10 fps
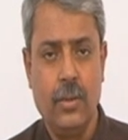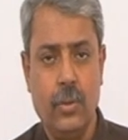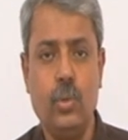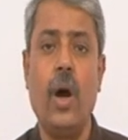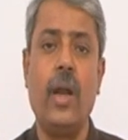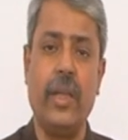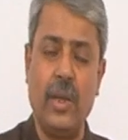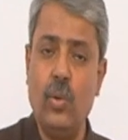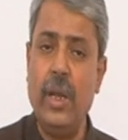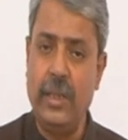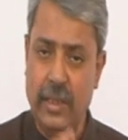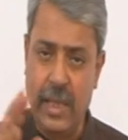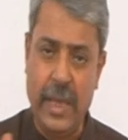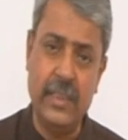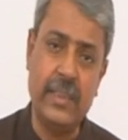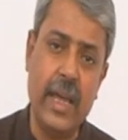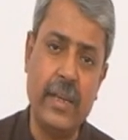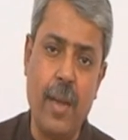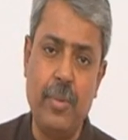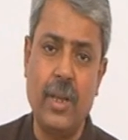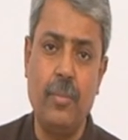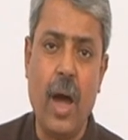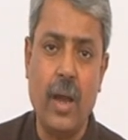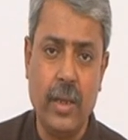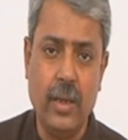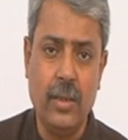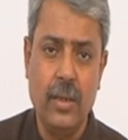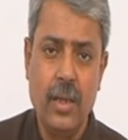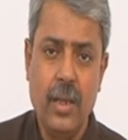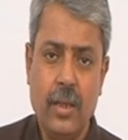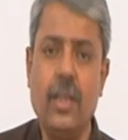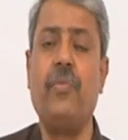who are regulating the entire capital market, the